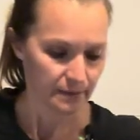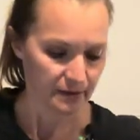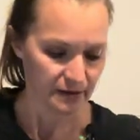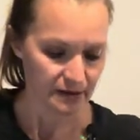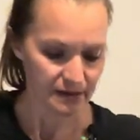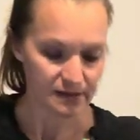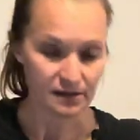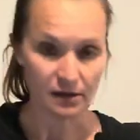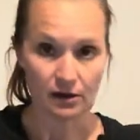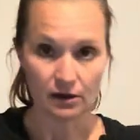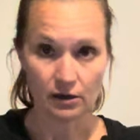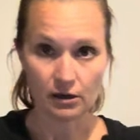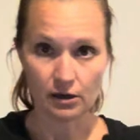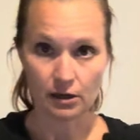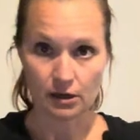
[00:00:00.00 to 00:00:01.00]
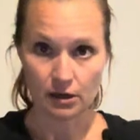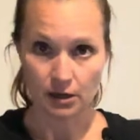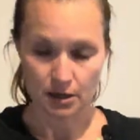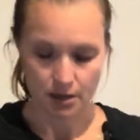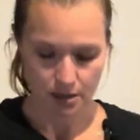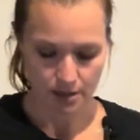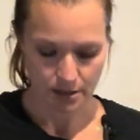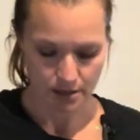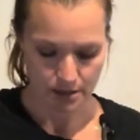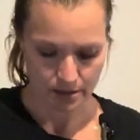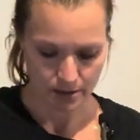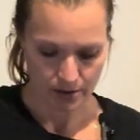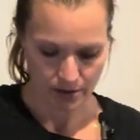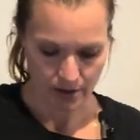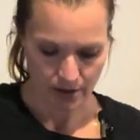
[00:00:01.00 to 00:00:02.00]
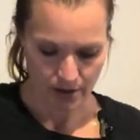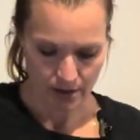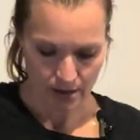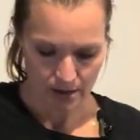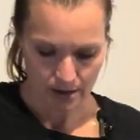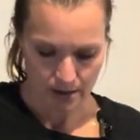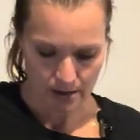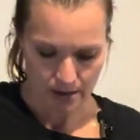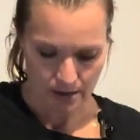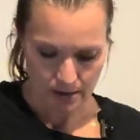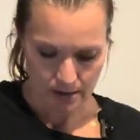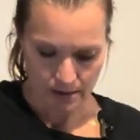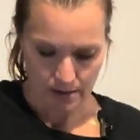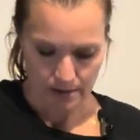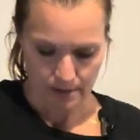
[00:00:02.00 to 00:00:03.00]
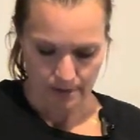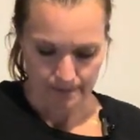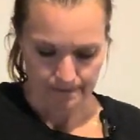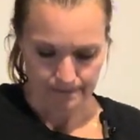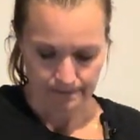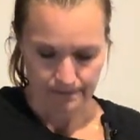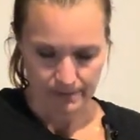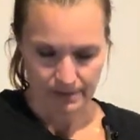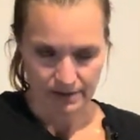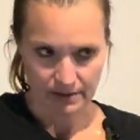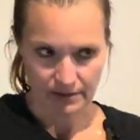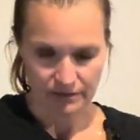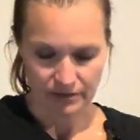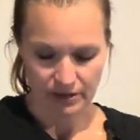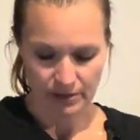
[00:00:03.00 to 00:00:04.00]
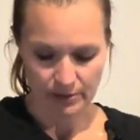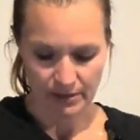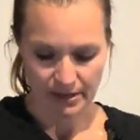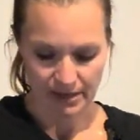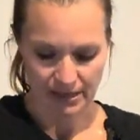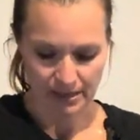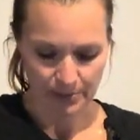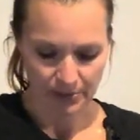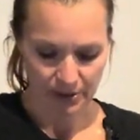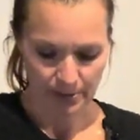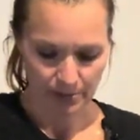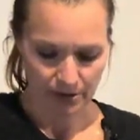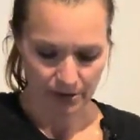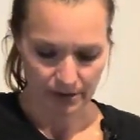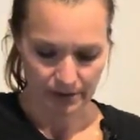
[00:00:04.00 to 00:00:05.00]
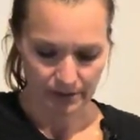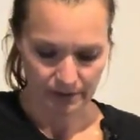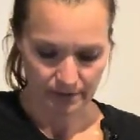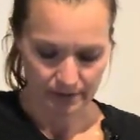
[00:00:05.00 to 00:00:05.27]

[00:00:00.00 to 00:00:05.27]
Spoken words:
These are, I forgot what kind of apple I bought.